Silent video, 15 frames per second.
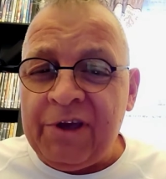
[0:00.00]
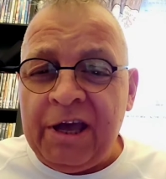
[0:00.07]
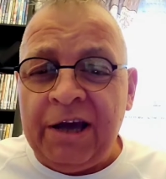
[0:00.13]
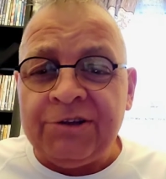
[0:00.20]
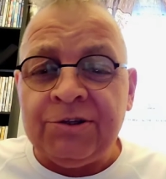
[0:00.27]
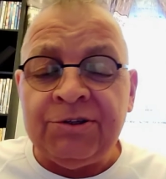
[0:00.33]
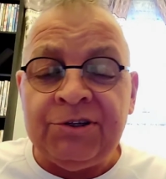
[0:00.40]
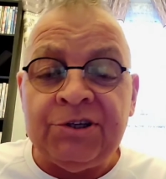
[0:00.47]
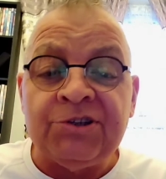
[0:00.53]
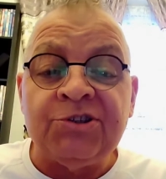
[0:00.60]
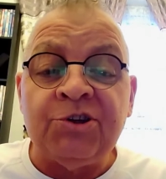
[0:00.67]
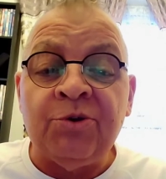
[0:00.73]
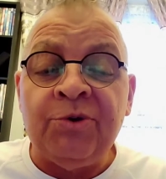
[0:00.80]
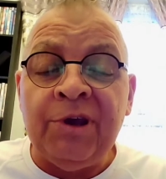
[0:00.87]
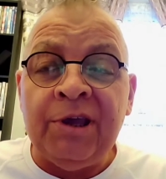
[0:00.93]
the cousins, is
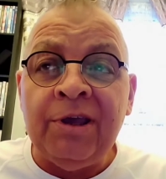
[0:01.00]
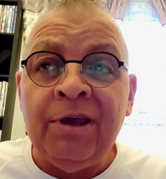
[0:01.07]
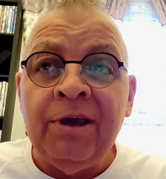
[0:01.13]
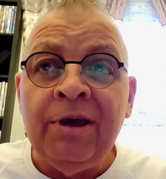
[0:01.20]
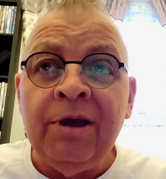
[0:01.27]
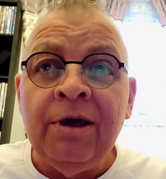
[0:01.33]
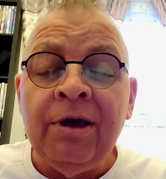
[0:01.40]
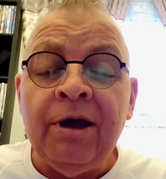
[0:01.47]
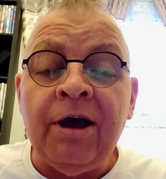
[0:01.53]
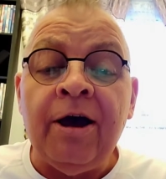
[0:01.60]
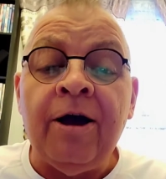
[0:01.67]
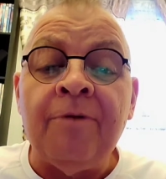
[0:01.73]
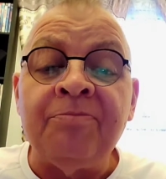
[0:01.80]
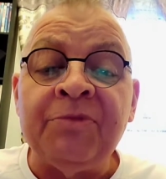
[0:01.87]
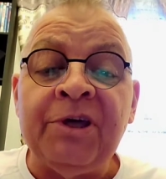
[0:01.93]
doing.
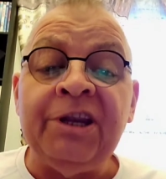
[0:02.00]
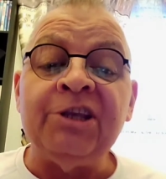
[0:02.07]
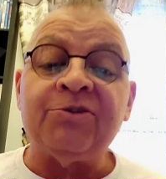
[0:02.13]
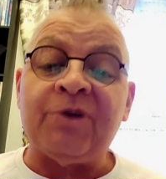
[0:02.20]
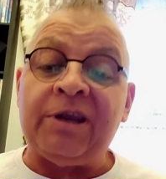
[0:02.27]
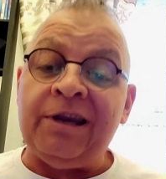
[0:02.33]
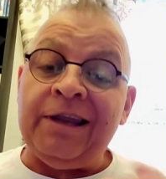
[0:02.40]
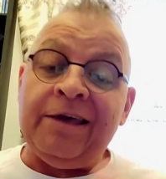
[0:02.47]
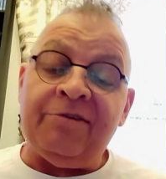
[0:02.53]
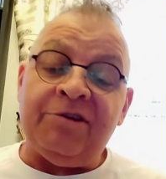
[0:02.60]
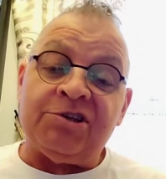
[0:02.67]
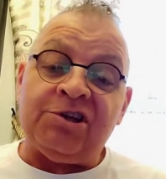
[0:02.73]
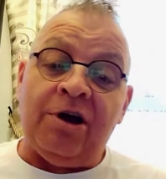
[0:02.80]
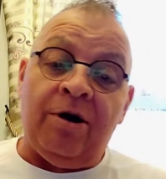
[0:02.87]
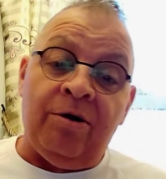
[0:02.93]
And he's going to lay
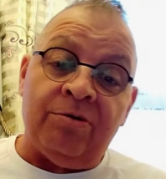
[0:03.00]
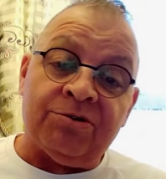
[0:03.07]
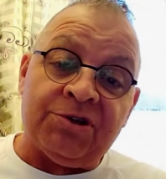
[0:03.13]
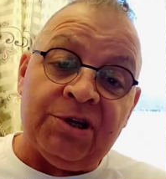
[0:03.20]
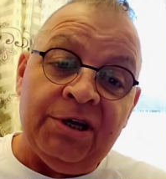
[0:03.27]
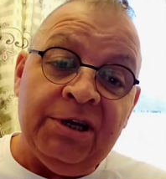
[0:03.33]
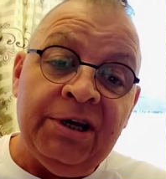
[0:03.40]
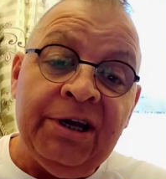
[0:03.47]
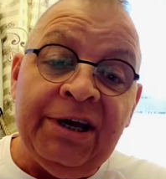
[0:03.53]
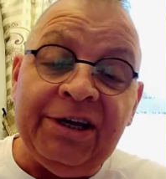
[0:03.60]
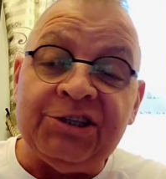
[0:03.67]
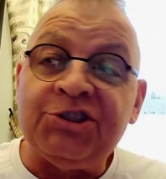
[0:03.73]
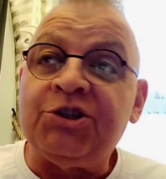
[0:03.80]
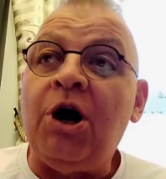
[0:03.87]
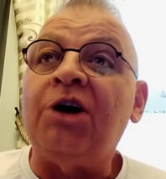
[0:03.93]
the tiles.
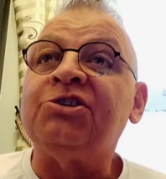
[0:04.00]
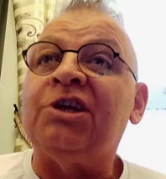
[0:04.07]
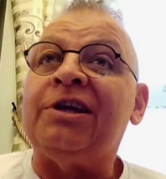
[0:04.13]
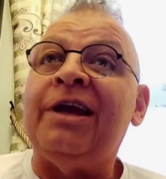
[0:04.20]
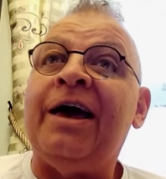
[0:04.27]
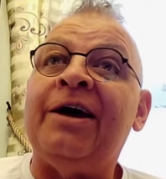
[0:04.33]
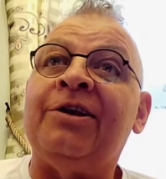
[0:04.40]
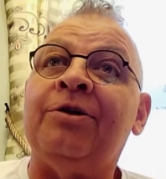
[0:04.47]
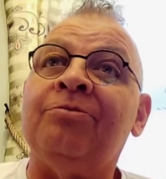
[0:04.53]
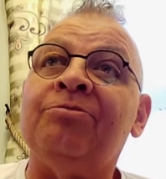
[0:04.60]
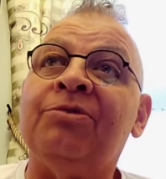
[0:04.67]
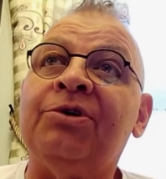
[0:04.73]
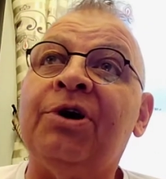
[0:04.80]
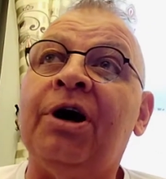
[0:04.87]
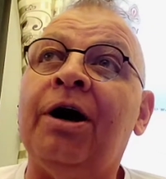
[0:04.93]
He started laying
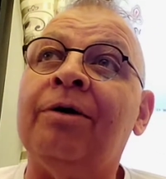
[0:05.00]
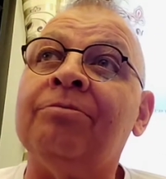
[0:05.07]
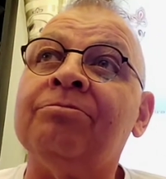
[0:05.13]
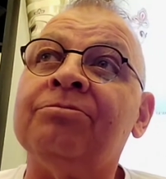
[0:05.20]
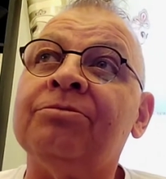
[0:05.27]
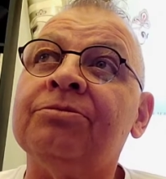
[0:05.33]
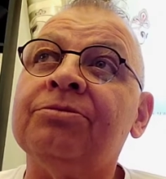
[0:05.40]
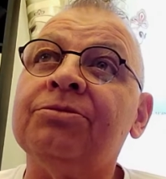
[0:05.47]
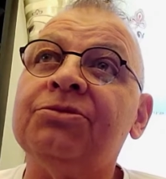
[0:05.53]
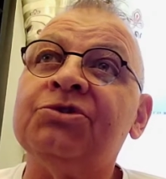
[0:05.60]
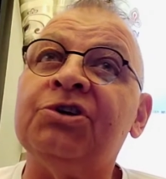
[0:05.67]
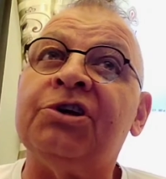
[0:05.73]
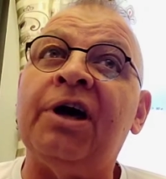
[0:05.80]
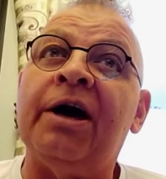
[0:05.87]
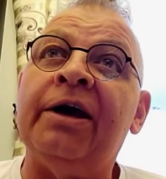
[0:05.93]
them
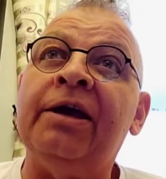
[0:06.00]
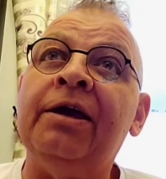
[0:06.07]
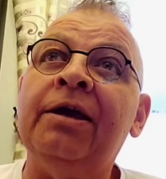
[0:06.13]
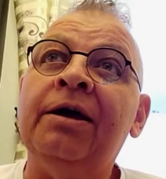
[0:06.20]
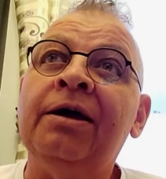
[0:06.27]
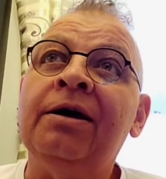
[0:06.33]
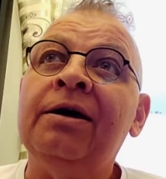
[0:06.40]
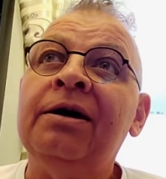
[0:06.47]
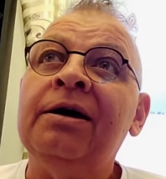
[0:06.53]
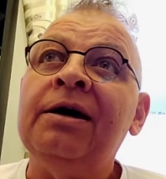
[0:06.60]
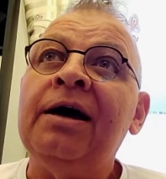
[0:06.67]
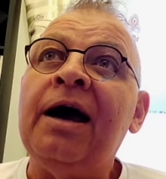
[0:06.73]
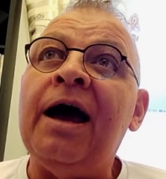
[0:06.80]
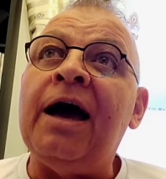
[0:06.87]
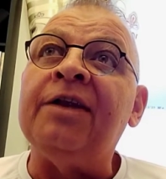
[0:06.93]
today,
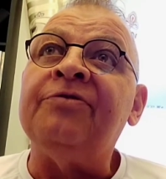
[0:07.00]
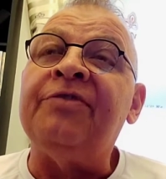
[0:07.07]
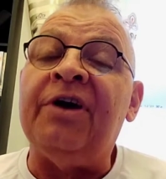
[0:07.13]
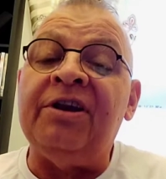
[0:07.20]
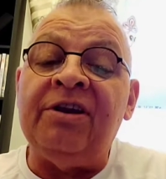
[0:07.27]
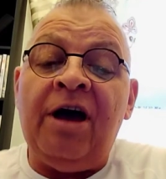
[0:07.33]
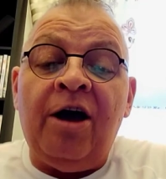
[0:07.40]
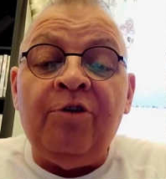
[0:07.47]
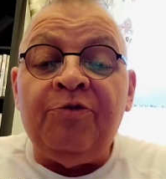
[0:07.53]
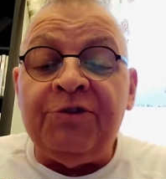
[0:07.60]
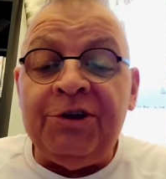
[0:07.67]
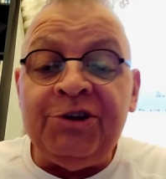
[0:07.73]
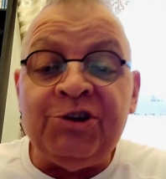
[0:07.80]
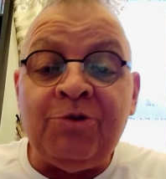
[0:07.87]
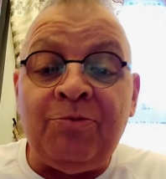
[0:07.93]
and then
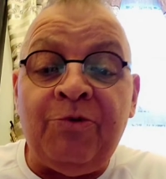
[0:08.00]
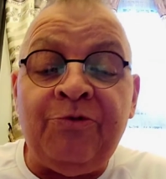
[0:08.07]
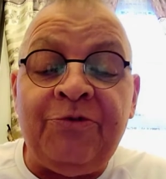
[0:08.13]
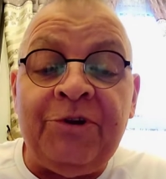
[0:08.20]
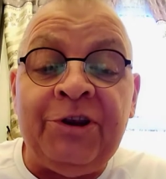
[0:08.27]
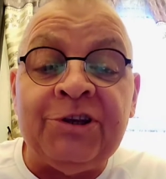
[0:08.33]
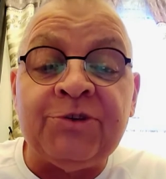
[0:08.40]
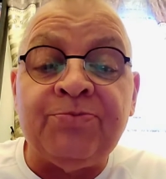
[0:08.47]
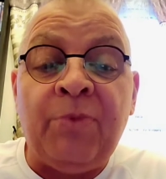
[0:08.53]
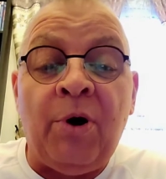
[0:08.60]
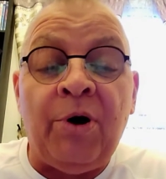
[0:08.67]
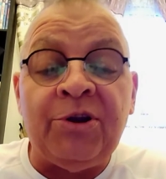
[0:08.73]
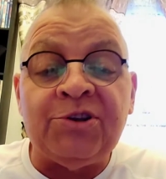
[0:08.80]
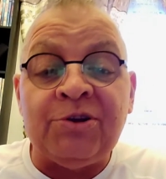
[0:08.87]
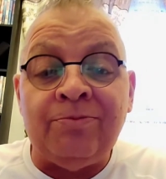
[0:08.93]
hopefully he should be finished
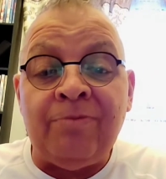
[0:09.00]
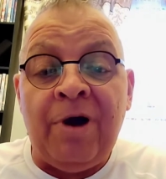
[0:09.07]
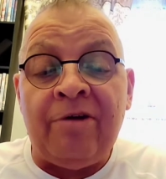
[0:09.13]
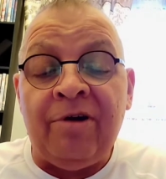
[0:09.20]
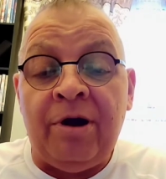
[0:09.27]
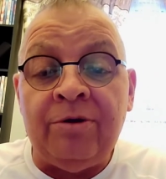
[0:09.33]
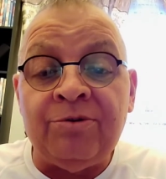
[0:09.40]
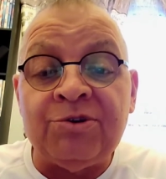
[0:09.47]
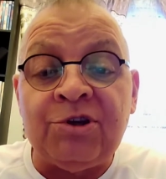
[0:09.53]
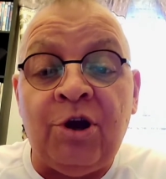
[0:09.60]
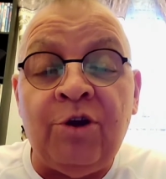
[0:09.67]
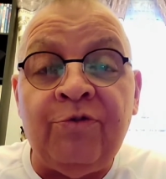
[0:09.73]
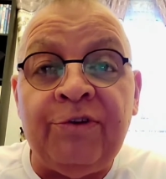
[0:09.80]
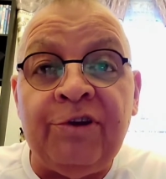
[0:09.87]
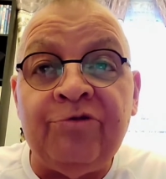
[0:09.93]
by tomorrow,
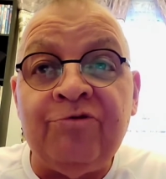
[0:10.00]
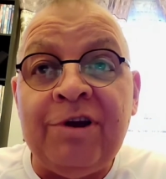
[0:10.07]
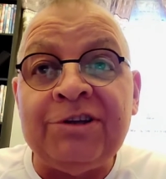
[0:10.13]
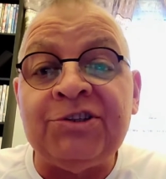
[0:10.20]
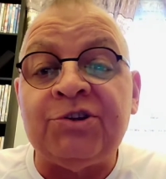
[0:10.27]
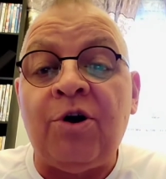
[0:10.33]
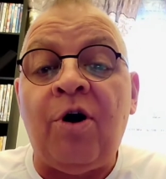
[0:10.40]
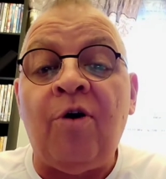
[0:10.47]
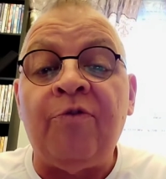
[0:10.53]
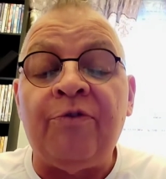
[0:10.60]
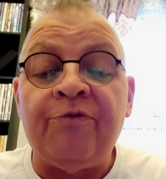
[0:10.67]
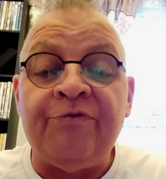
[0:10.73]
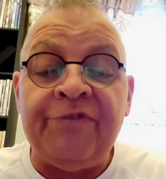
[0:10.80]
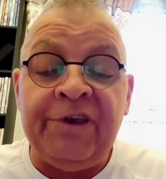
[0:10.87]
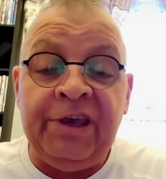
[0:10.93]
so the rest
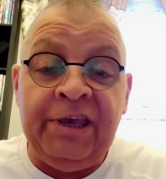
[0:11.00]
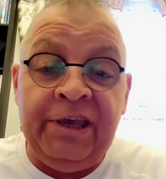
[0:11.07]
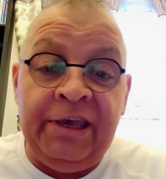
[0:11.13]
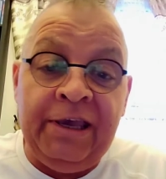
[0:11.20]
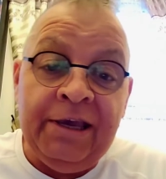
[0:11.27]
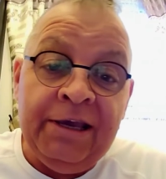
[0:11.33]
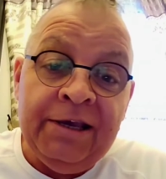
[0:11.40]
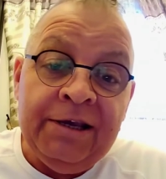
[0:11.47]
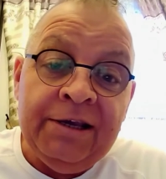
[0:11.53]
of the